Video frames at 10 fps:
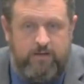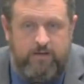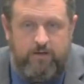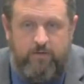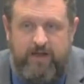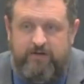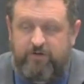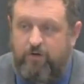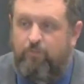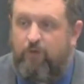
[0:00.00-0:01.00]
You know, in that
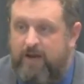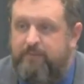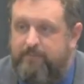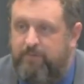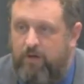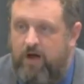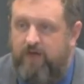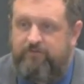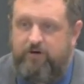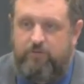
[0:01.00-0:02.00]
term, write people
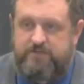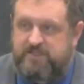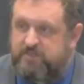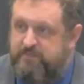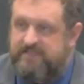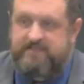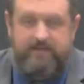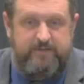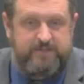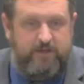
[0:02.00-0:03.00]
off. You know, dismiss
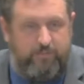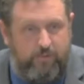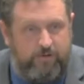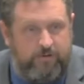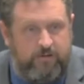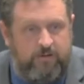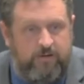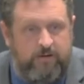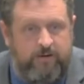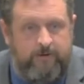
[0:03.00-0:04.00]
them as unimportant,
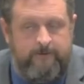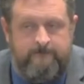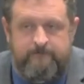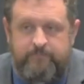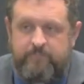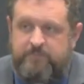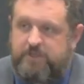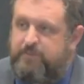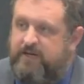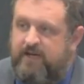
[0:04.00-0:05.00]

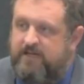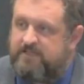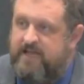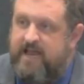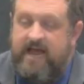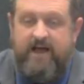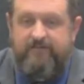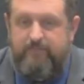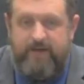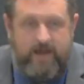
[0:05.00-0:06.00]
just because they
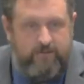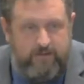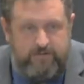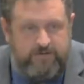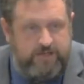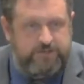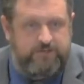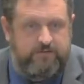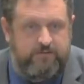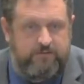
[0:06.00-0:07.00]
have a bad
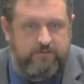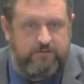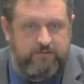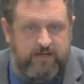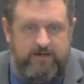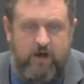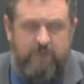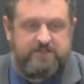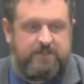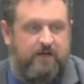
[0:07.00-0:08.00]
reputation. That all
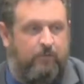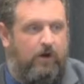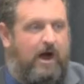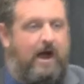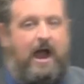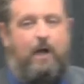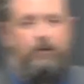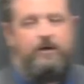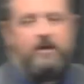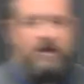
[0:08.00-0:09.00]
of a sudden, well, I, I
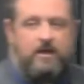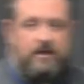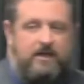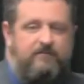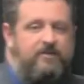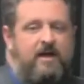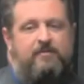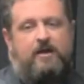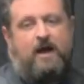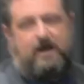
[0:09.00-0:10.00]
would give
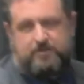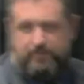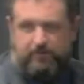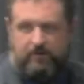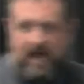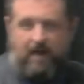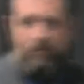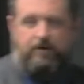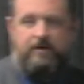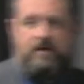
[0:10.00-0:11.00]
them the gospel. I
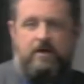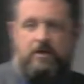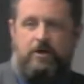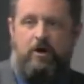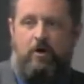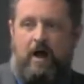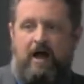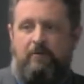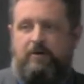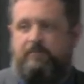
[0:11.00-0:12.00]
would you know,
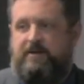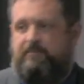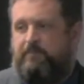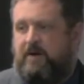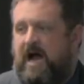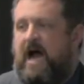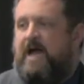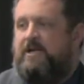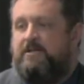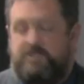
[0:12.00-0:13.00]
I would be
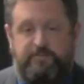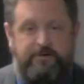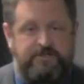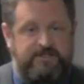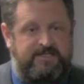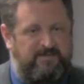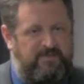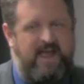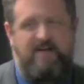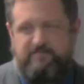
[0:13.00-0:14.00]
kind to this person, except
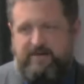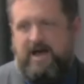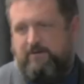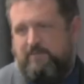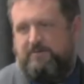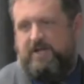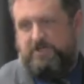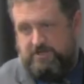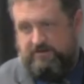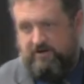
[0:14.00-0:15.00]
they have a bad
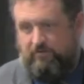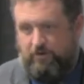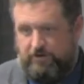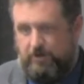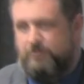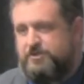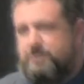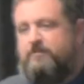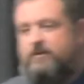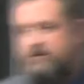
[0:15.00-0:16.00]
reputation and therefore don't
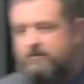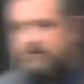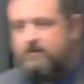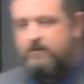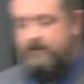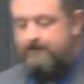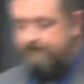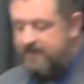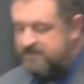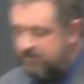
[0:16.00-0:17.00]
deserve it.
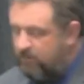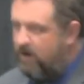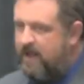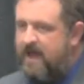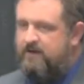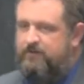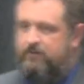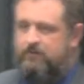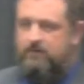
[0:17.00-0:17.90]
That's the wrong attitude.